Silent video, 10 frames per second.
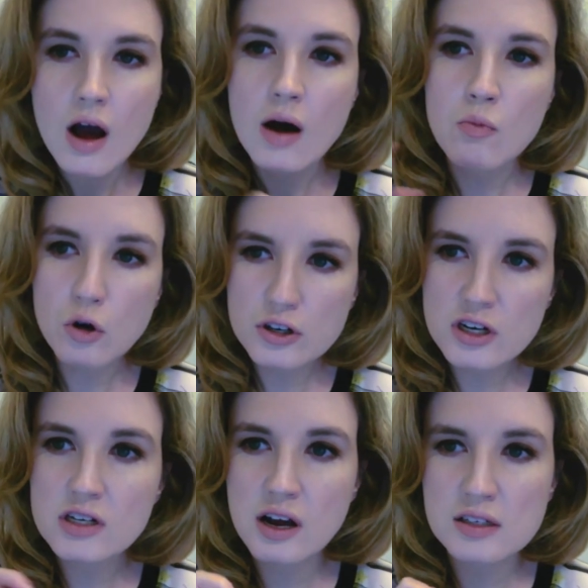More
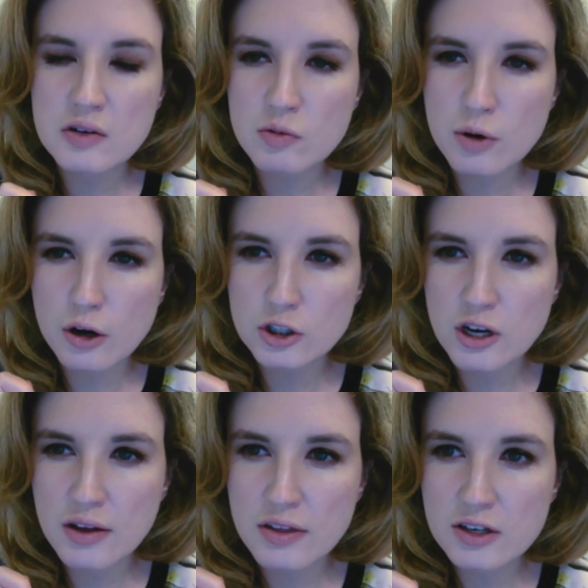details have emerged
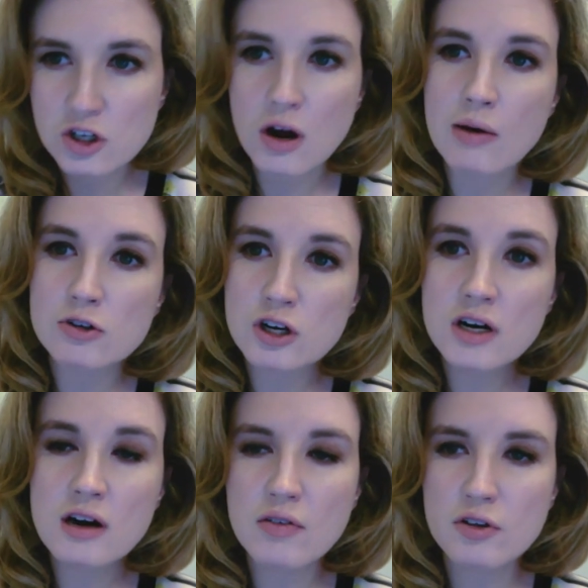on this. You know, I was going to
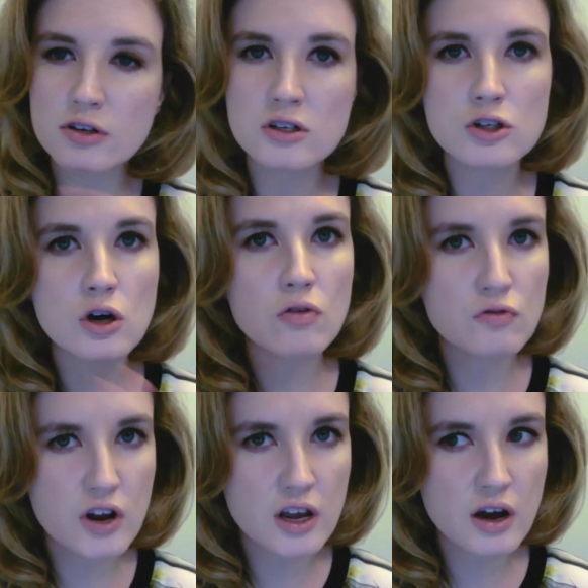cover this in its own
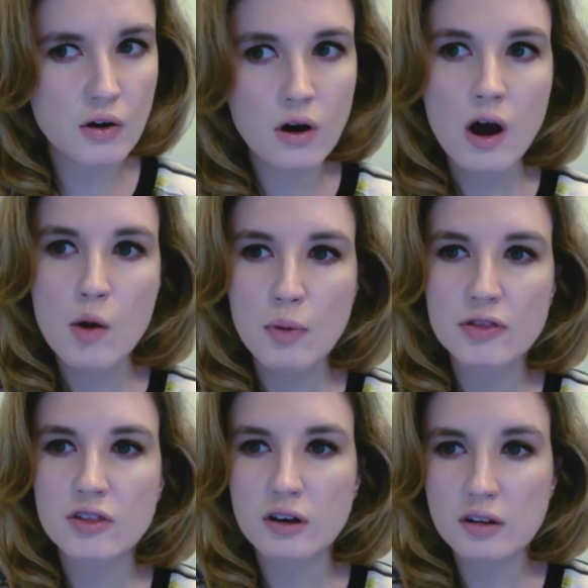video,
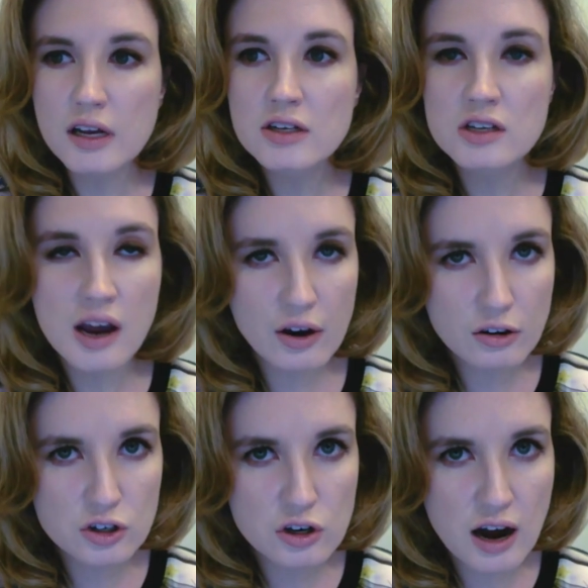but the leaked
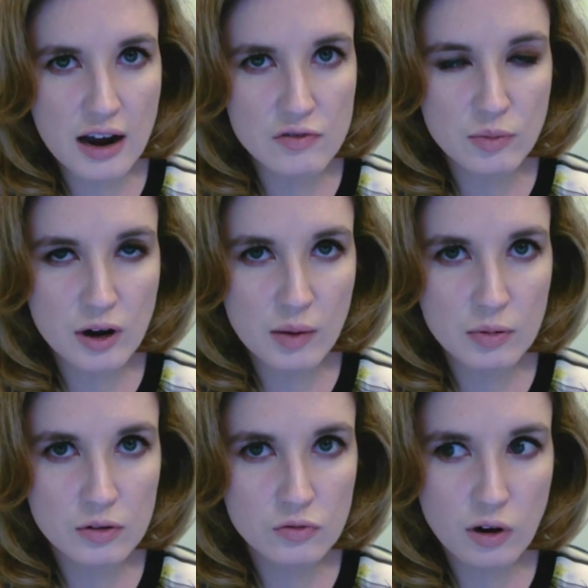character guide from a
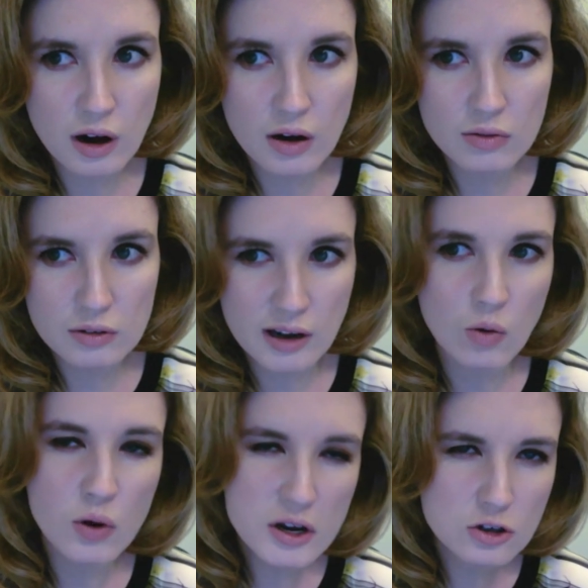couple of, like a
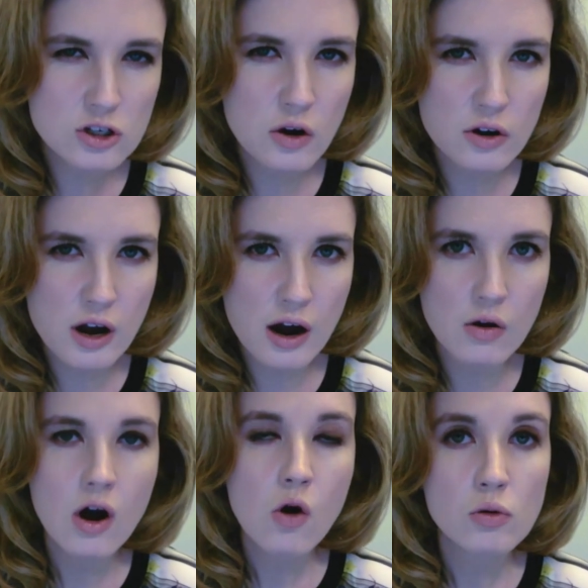week or so ago,
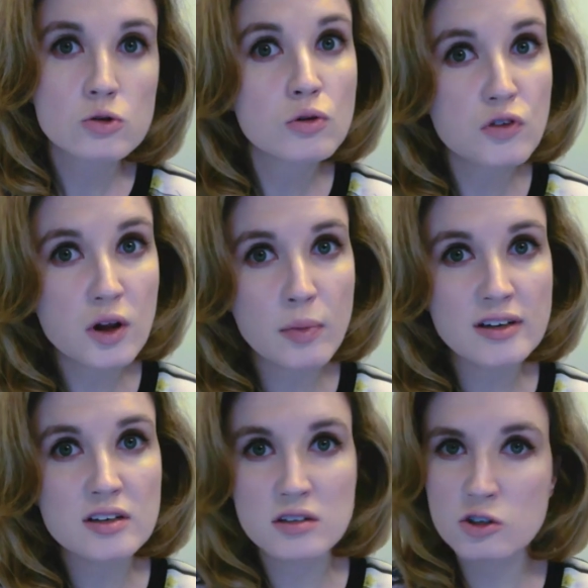was revealed by
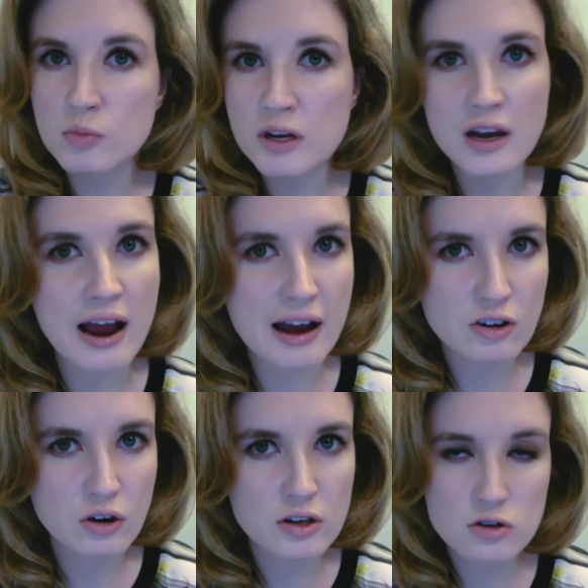Disney to be
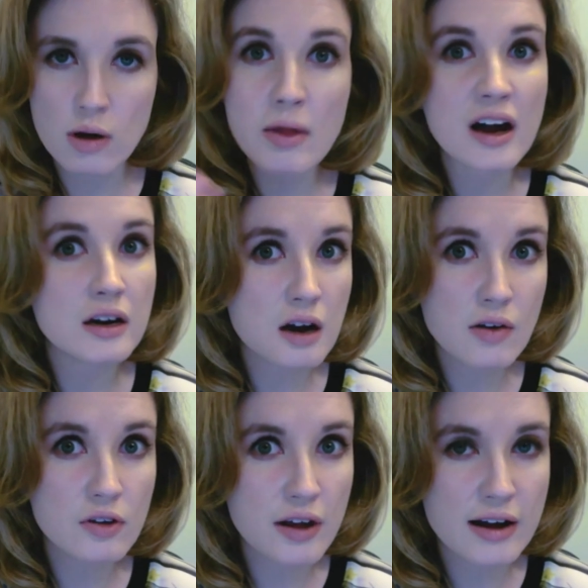inaccurate. So I'm not going to
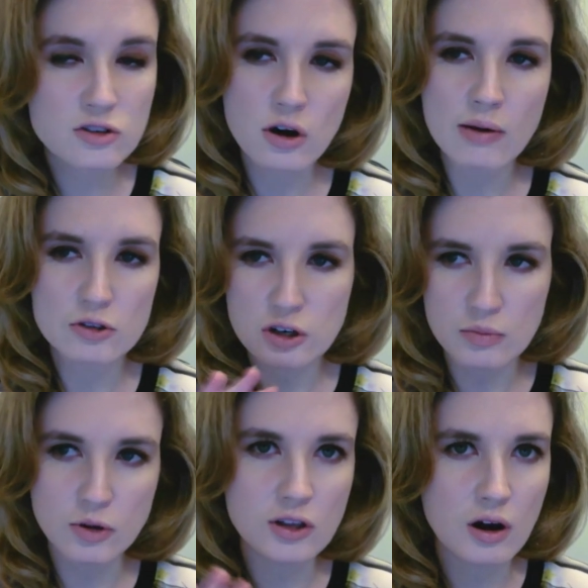cover that, so I was going to
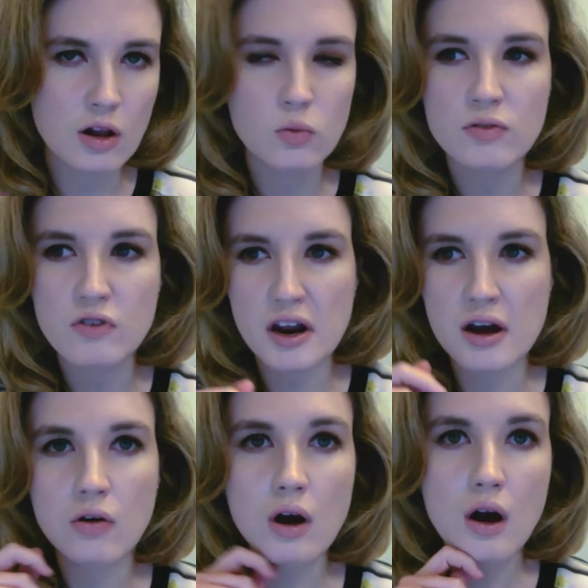put that all in one
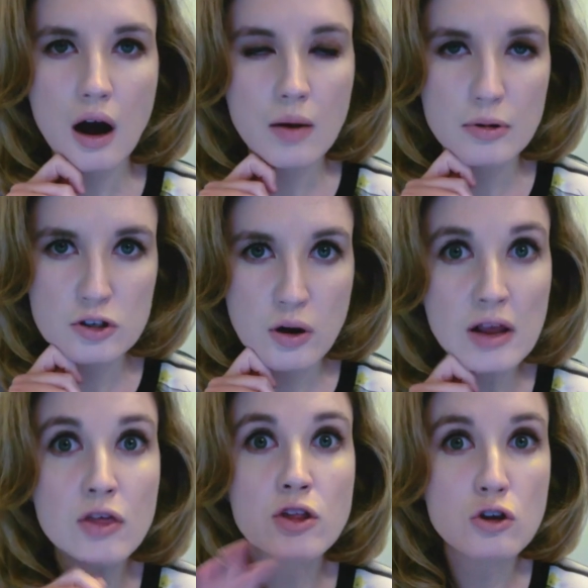video. But so
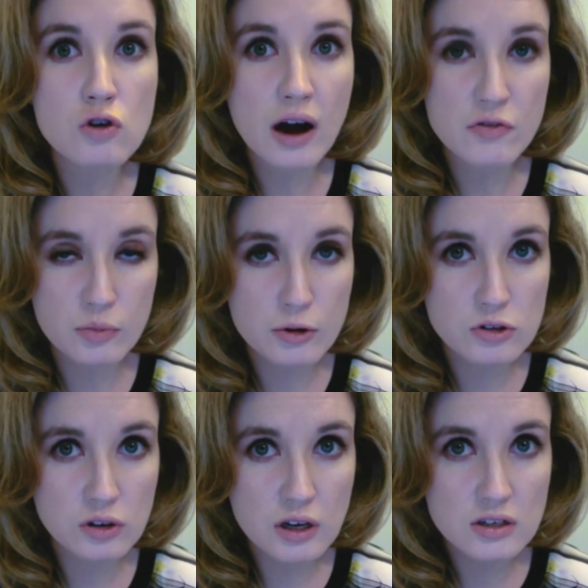anything that you got from
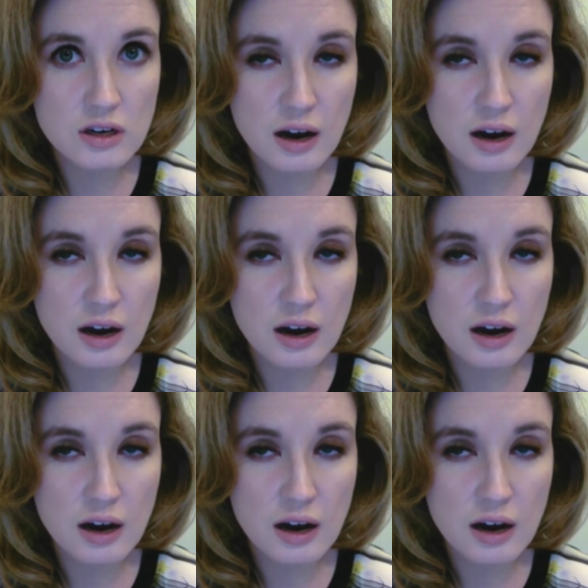those leaked